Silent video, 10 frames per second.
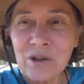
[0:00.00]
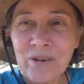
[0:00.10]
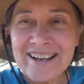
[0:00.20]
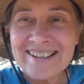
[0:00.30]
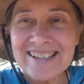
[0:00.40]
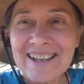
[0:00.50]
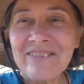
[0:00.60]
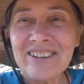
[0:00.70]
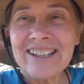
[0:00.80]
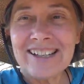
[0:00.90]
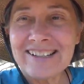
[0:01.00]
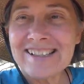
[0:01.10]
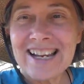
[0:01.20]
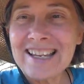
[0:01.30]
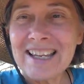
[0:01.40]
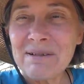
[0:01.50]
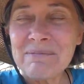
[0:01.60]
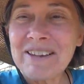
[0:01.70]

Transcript: great symphony is taking